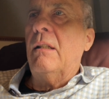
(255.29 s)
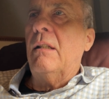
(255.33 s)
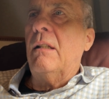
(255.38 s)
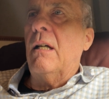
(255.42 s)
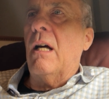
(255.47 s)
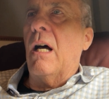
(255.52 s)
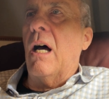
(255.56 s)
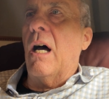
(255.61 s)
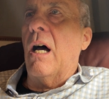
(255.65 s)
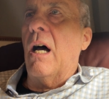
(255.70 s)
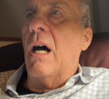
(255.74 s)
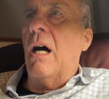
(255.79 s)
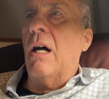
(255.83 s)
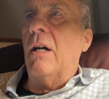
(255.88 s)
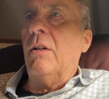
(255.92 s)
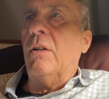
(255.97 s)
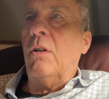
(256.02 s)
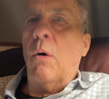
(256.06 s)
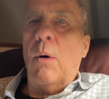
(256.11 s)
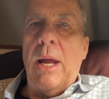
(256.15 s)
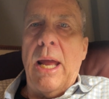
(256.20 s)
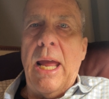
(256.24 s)

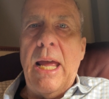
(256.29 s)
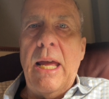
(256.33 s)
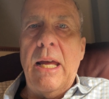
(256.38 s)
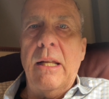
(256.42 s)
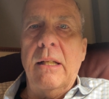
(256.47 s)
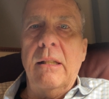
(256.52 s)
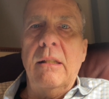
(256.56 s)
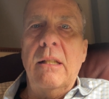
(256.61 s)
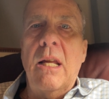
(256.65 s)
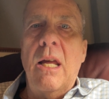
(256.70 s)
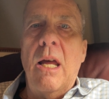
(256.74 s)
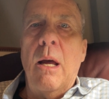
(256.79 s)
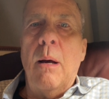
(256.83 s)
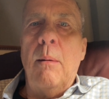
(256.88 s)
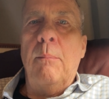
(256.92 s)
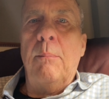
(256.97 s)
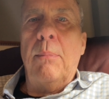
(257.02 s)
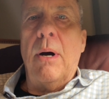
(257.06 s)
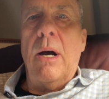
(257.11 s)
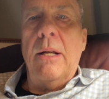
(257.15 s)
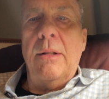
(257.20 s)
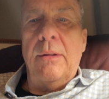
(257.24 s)
go ahead.
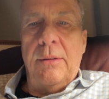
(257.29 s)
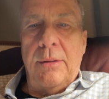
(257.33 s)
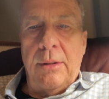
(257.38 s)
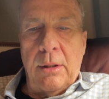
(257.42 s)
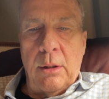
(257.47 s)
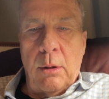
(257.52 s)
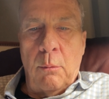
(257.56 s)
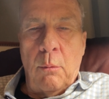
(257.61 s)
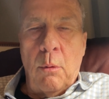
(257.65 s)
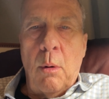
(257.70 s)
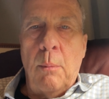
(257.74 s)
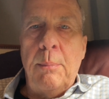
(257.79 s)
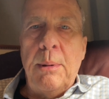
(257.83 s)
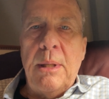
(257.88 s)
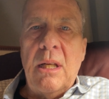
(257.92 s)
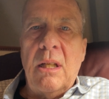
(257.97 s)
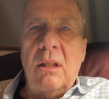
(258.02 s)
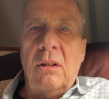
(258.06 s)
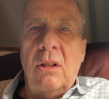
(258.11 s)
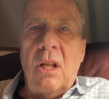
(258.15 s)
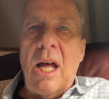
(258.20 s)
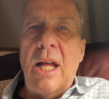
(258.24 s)
But there will be
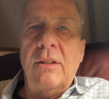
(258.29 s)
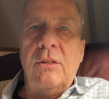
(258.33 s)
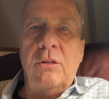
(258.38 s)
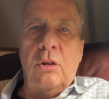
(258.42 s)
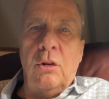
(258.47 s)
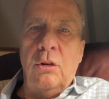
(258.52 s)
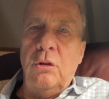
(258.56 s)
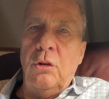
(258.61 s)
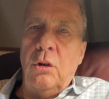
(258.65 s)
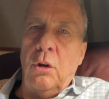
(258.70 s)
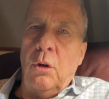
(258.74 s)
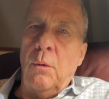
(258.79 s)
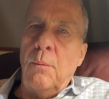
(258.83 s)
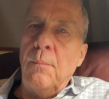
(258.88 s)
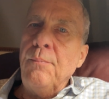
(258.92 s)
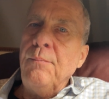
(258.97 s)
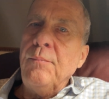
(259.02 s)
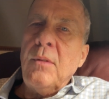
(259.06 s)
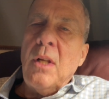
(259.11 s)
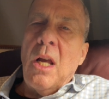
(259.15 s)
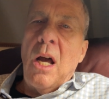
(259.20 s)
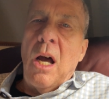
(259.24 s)
a lot to do.
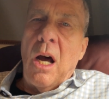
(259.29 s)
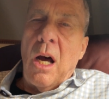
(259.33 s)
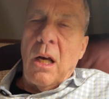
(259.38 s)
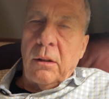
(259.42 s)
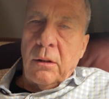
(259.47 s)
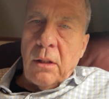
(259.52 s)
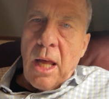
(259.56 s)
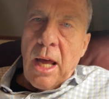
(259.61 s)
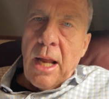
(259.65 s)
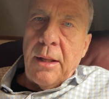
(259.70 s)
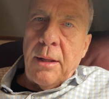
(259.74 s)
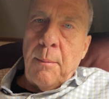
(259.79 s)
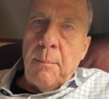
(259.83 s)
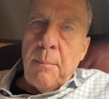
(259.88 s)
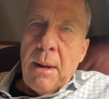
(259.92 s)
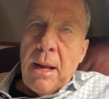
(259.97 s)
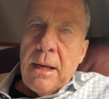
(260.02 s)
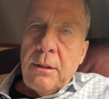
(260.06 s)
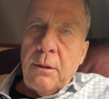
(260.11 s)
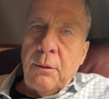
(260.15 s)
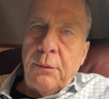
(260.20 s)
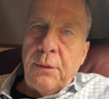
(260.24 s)
A lot of the
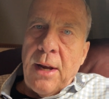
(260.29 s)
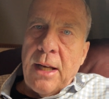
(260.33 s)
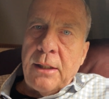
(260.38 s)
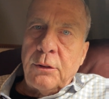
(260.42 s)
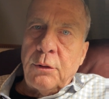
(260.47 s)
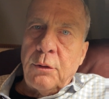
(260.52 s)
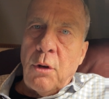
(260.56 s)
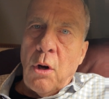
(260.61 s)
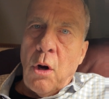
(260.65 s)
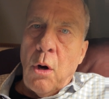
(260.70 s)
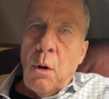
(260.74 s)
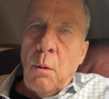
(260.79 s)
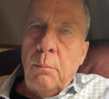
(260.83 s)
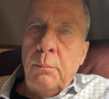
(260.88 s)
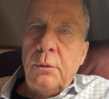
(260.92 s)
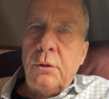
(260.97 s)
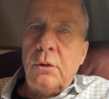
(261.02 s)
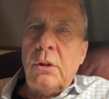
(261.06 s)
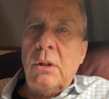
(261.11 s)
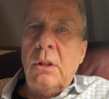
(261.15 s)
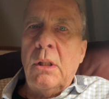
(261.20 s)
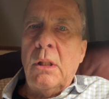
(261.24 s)
manufactured
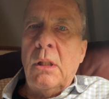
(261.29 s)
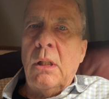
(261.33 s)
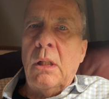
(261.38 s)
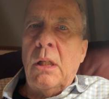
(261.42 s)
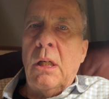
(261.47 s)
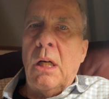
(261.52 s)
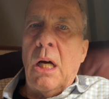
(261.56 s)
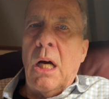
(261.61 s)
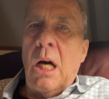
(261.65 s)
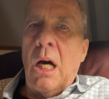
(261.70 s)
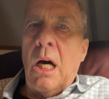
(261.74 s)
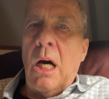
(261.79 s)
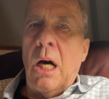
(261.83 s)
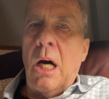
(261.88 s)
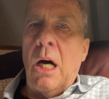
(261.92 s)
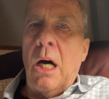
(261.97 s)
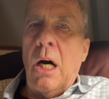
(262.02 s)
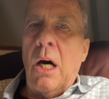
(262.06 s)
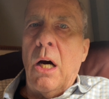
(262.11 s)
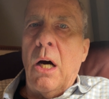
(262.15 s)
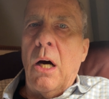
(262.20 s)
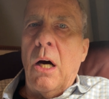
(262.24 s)
homes,
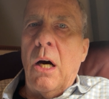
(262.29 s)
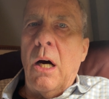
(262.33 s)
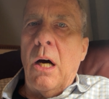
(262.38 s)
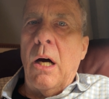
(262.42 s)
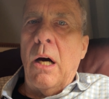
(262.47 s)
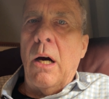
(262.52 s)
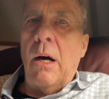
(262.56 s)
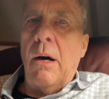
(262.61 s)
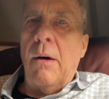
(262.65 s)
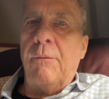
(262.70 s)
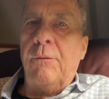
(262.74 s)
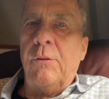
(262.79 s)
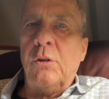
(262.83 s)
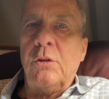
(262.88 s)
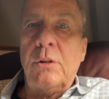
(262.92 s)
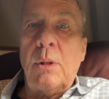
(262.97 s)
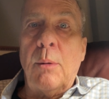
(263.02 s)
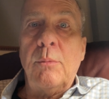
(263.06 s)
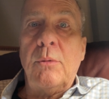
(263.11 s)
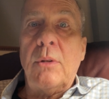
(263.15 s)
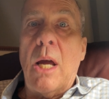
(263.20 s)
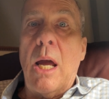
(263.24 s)
for
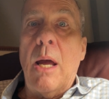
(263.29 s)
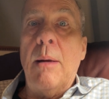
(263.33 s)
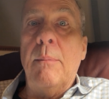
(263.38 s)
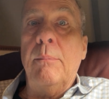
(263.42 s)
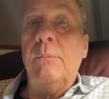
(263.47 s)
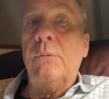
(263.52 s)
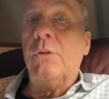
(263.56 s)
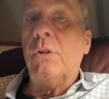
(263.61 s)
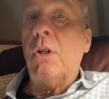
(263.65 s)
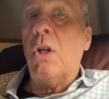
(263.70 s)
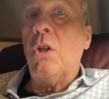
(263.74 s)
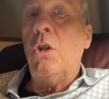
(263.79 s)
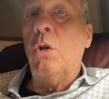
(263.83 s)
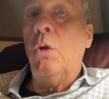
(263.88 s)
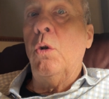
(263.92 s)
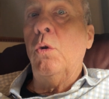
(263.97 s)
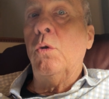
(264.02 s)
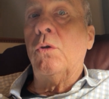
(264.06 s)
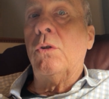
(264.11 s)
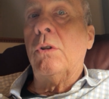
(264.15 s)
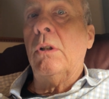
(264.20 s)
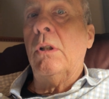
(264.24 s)
sometimes
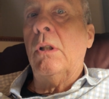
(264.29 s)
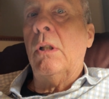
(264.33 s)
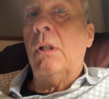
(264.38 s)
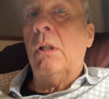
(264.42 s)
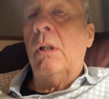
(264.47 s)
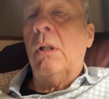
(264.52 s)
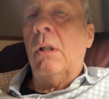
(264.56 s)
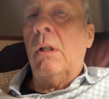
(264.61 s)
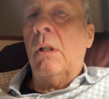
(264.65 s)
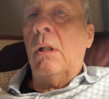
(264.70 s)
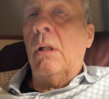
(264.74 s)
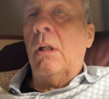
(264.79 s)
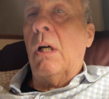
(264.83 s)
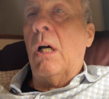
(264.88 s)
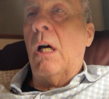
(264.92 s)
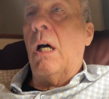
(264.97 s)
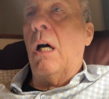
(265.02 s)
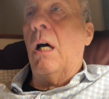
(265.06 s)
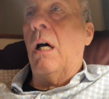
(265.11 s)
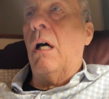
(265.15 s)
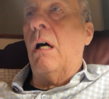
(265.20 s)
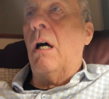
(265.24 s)
used
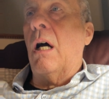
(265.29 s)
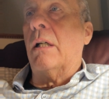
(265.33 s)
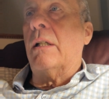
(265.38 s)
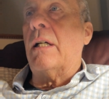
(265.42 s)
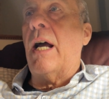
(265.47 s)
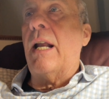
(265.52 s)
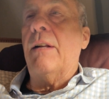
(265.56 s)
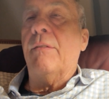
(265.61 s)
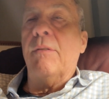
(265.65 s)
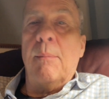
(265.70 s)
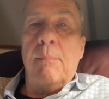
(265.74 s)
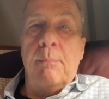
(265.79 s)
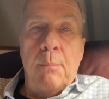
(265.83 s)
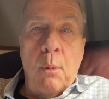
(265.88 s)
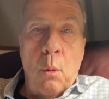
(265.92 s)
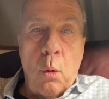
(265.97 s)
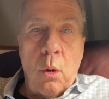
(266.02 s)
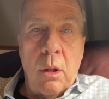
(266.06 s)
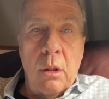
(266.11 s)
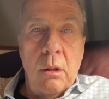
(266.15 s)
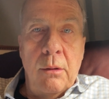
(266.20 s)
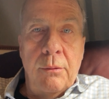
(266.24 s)
a kind of a
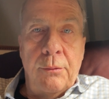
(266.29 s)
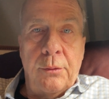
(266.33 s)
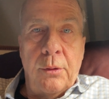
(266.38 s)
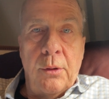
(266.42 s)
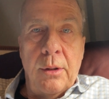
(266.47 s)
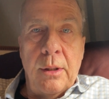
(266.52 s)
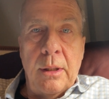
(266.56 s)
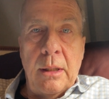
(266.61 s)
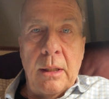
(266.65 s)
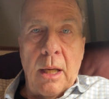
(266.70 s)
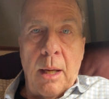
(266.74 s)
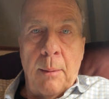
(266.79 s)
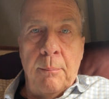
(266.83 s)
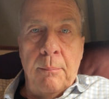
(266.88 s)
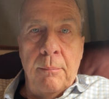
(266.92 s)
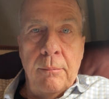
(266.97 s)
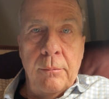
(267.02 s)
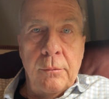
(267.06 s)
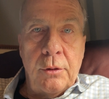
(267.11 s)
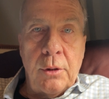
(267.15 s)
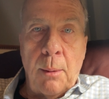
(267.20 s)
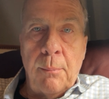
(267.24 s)
board for the
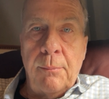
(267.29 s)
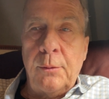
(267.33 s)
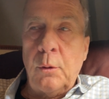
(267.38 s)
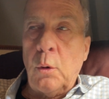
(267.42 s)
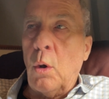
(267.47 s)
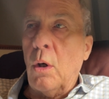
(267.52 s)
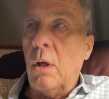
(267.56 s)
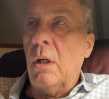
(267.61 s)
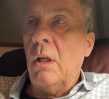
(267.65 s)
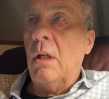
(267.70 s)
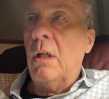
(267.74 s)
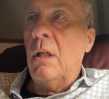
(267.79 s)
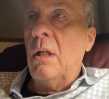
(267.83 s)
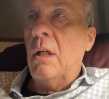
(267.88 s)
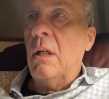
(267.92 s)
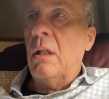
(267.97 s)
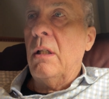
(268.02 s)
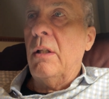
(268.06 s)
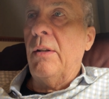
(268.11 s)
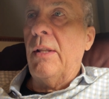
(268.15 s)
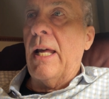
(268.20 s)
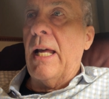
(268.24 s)
subfloor
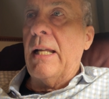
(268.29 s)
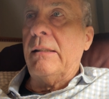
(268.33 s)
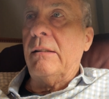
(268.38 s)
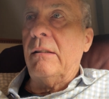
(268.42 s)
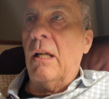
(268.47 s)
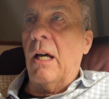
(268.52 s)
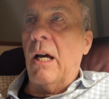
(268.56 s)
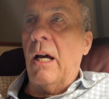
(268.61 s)
that